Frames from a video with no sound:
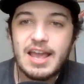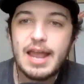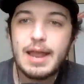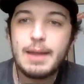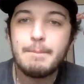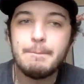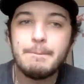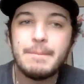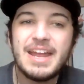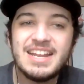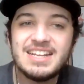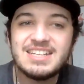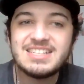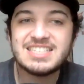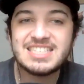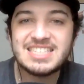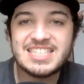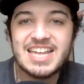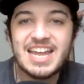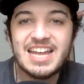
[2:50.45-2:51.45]
it
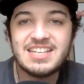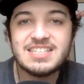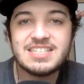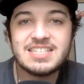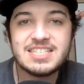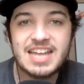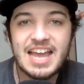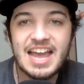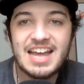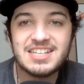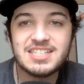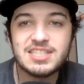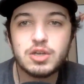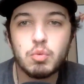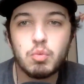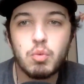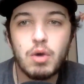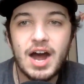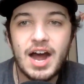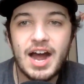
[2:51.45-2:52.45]
makes sense as
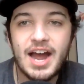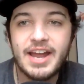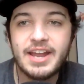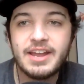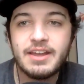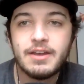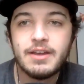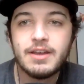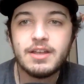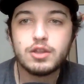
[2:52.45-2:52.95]
to why